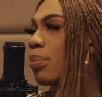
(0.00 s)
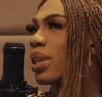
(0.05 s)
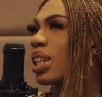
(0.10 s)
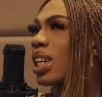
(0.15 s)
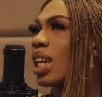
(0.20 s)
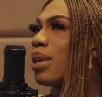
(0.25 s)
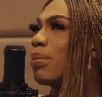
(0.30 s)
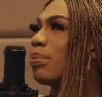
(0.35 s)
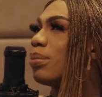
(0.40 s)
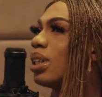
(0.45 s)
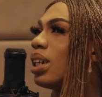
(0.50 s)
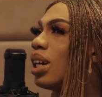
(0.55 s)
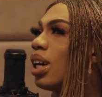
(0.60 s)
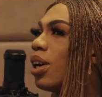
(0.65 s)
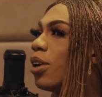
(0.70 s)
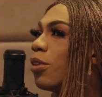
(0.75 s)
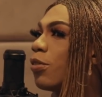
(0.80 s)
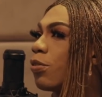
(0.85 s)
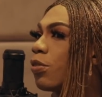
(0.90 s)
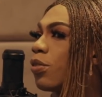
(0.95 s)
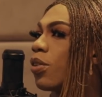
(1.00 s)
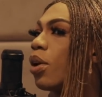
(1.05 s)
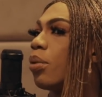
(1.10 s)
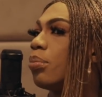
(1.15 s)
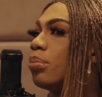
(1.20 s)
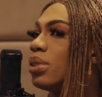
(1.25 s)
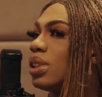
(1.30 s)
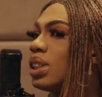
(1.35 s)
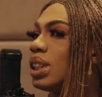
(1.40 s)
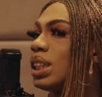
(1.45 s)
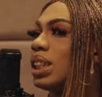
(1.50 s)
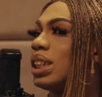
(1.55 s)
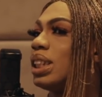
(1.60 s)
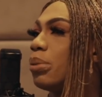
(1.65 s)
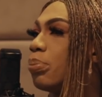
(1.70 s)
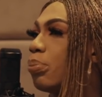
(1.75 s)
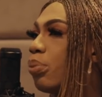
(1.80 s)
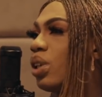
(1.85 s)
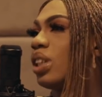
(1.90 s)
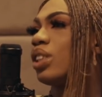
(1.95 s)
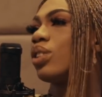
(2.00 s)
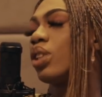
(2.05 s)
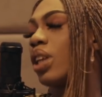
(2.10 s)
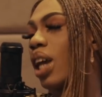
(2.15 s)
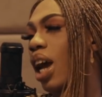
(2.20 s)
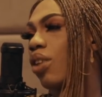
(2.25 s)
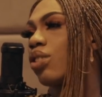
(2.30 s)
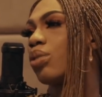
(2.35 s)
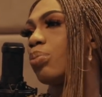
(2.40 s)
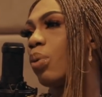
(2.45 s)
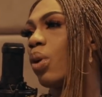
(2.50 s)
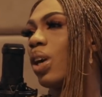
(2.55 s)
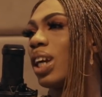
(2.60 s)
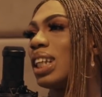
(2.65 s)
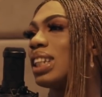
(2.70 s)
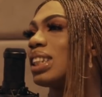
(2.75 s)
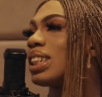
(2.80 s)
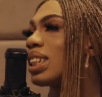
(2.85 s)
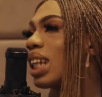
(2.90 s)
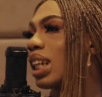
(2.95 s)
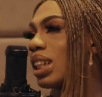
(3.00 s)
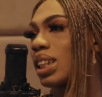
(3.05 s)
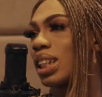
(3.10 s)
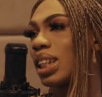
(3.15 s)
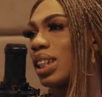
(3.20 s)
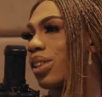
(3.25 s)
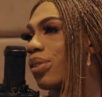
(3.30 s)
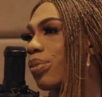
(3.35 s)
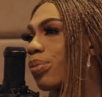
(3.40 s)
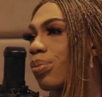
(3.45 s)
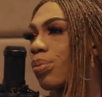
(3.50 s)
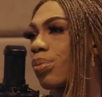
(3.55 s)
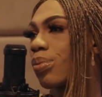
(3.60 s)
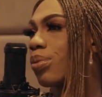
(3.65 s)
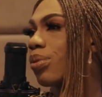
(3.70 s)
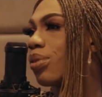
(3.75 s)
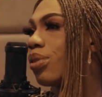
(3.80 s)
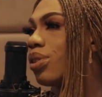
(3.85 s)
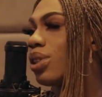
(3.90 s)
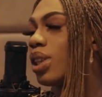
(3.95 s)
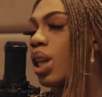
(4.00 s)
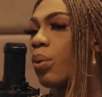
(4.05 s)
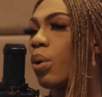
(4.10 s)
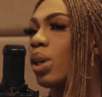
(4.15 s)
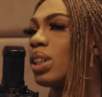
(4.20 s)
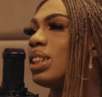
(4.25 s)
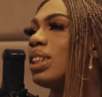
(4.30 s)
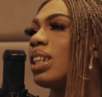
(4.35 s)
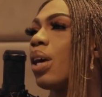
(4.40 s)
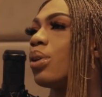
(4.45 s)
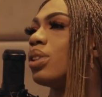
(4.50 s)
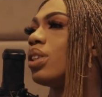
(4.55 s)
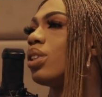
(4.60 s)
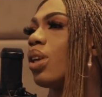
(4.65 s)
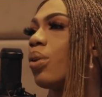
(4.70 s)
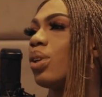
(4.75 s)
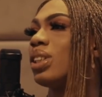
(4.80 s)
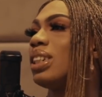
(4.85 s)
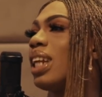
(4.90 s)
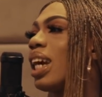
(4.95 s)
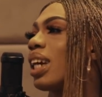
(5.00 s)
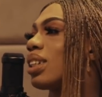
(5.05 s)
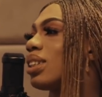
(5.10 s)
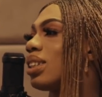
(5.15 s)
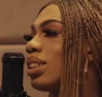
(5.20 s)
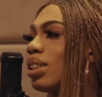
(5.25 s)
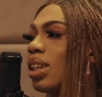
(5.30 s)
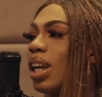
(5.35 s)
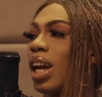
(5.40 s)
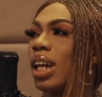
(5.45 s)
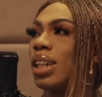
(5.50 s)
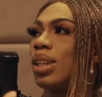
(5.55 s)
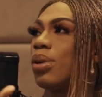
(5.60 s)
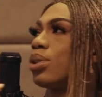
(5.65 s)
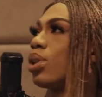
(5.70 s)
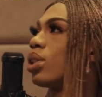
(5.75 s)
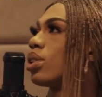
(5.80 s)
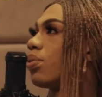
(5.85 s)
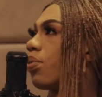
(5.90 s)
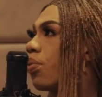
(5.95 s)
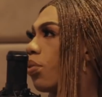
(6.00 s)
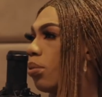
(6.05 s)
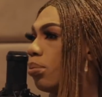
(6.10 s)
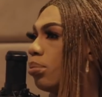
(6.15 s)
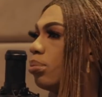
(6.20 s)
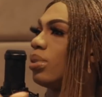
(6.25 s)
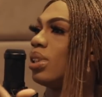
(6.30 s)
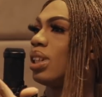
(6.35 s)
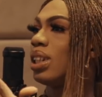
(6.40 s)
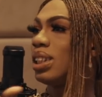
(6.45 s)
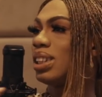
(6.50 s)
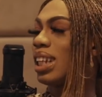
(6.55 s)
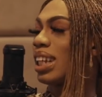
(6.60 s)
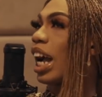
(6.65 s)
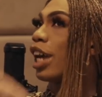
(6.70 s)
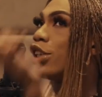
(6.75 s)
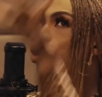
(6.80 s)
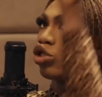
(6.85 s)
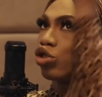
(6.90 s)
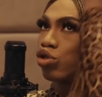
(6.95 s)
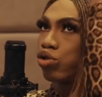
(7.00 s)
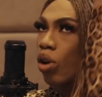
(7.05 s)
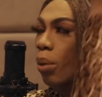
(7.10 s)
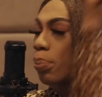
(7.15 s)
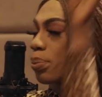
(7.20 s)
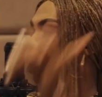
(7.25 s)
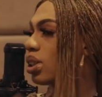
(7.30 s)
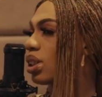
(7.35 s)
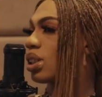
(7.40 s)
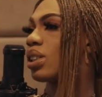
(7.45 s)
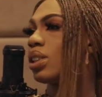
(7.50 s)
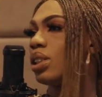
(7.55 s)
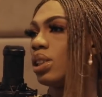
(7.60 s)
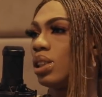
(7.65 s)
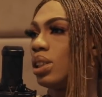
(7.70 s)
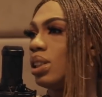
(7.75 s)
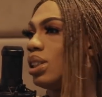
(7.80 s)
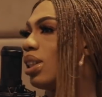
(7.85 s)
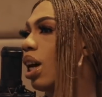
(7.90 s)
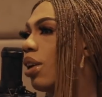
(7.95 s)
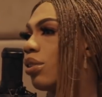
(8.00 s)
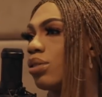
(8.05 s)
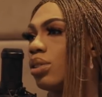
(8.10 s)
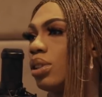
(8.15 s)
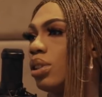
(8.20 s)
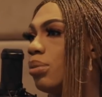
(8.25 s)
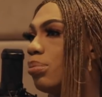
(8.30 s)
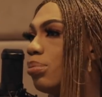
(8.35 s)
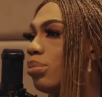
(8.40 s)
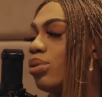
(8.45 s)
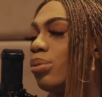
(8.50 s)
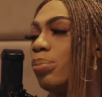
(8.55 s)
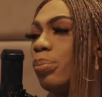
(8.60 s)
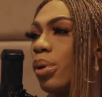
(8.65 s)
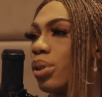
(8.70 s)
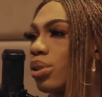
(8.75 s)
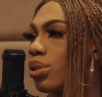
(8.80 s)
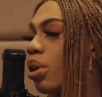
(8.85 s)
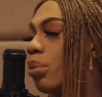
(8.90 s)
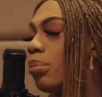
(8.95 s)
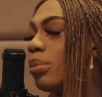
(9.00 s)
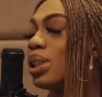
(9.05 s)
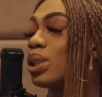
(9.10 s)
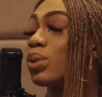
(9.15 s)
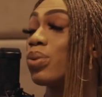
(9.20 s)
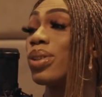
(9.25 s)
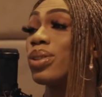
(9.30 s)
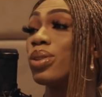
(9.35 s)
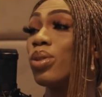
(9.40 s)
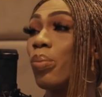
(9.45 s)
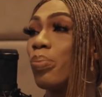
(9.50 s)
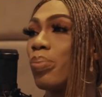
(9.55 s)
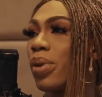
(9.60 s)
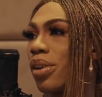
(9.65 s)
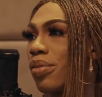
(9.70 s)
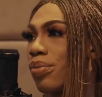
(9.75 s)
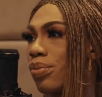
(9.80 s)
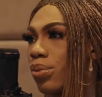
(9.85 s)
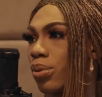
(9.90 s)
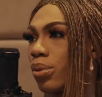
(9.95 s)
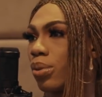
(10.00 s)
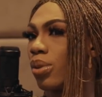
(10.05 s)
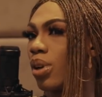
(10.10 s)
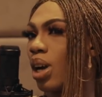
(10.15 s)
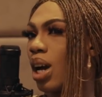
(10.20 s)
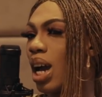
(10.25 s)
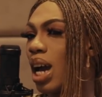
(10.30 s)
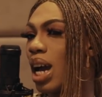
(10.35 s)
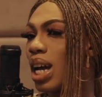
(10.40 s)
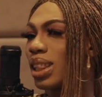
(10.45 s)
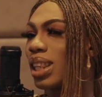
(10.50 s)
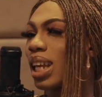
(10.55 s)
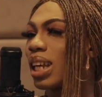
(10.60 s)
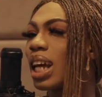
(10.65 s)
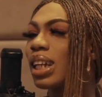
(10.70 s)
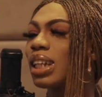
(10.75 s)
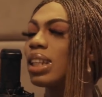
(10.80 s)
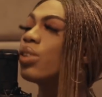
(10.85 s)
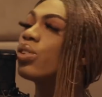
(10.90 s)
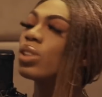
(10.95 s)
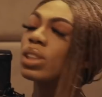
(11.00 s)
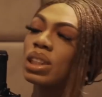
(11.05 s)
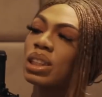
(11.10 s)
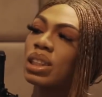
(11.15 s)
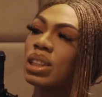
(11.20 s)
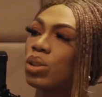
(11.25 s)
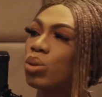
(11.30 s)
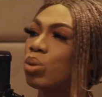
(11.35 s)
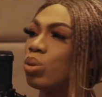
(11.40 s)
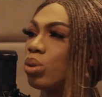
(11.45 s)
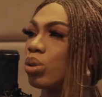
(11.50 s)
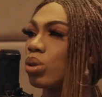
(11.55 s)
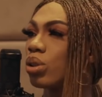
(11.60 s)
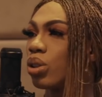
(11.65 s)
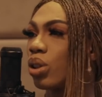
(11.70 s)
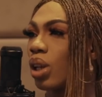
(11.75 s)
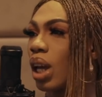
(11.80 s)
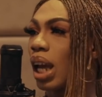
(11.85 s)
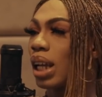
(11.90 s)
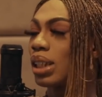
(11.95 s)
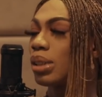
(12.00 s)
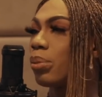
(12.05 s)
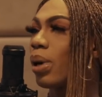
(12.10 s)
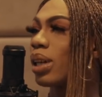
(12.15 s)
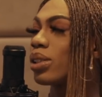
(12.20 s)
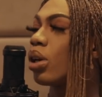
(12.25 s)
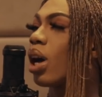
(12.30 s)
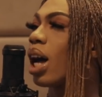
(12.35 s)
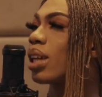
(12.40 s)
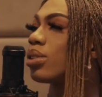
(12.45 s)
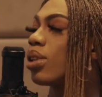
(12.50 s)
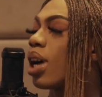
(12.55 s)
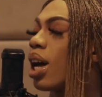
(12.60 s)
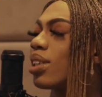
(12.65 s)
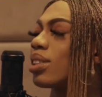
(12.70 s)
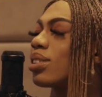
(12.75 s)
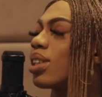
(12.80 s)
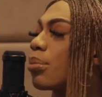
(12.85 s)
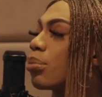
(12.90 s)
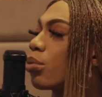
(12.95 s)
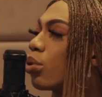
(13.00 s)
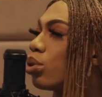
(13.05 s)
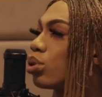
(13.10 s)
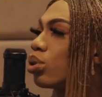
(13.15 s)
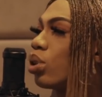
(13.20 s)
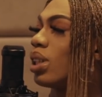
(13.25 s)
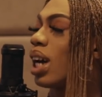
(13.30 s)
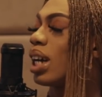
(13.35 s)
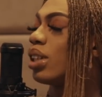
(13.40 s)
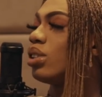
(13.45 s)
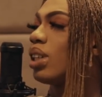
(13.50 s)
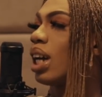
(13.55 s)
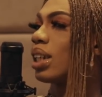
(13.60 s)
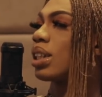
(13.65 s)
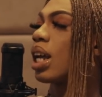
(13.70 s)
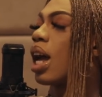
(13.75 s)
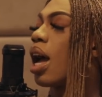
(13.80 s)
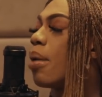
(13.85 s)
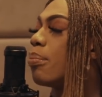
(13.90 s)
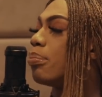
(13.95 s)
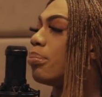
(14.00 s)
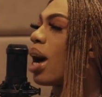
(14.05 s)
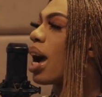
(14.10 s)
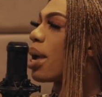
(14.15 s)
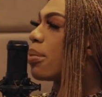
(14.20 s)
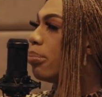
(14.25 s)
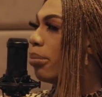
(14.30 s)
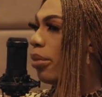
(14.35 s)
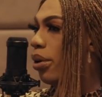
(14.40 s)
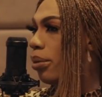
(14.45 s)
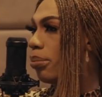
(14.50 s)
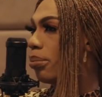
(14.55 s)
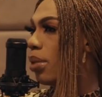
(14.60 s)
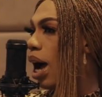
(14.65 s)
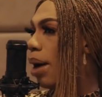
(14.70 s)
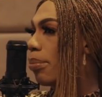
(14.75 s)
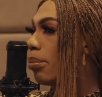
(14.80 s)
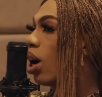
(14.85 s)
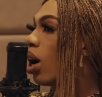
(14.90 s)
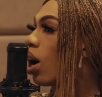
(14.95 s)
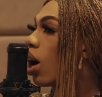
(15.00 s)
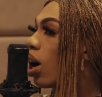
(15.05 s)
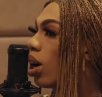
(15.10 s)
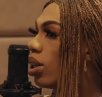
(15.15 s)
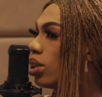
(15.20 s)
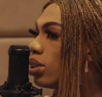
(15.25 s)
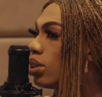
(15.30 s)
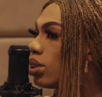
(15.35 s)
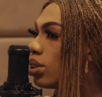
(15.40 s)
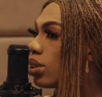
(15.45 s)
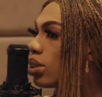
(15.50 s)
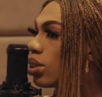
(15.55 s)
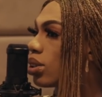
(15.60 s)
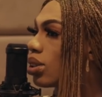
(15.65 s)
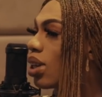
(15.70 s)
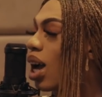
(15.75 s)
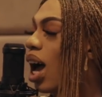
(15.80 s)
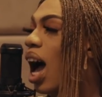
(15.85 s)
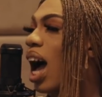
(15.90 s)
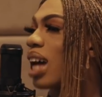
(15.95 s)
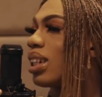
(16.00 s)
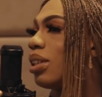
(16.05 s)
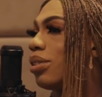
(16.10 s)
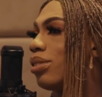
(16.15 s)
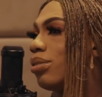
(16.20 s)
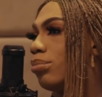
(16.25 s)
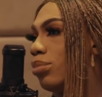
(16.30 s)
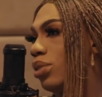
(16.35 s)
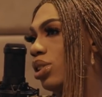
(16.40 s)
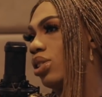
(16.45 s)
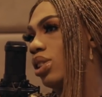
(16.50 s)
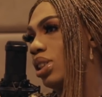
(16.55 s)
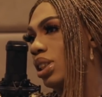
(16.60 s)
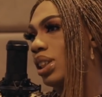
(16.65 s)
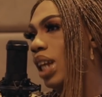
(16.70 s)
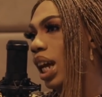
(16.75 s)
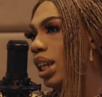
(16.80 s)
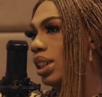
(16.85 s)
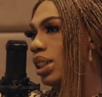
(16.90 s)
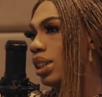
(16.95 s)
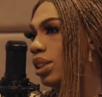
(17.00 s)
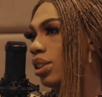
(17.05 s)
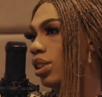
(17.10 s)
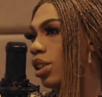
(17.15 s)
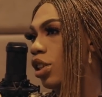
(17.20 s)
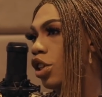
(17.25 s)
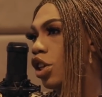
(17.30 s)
I became from the prince to the houseboy instantly. Ooh. There wasn't like there was just boom. It's like I dropped down to the bottom. It was so painful. Yeah. Then I didn't understood. You guys. But as time goes on, I knew that my mom and my aunt had a misunderstanding.